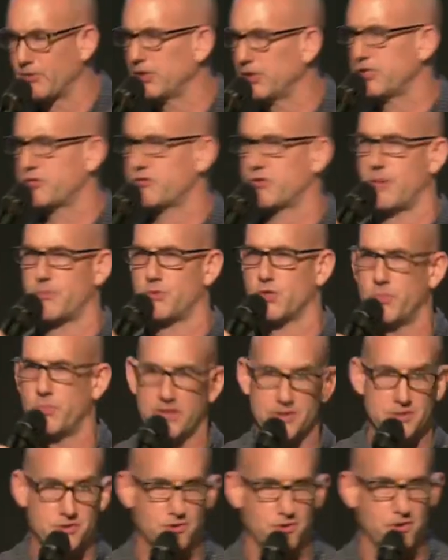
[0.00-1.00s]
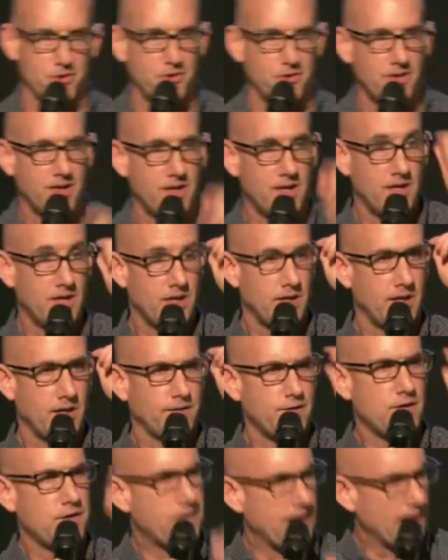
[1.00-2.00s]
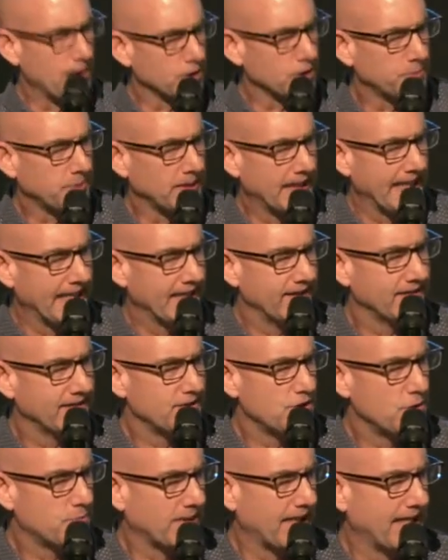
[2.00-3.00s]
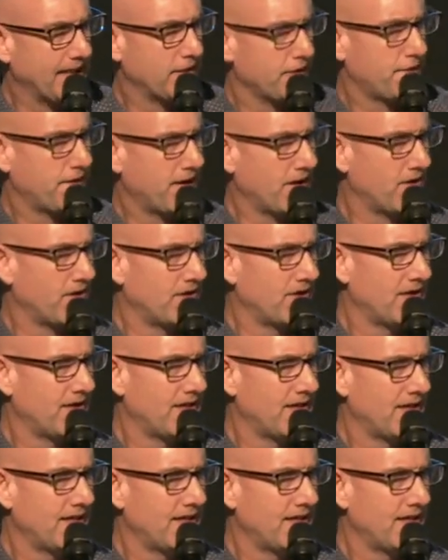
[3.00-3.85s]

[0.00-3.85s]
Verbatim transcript: not really scripture, but it's true. If you fail to plan, you plan to fail.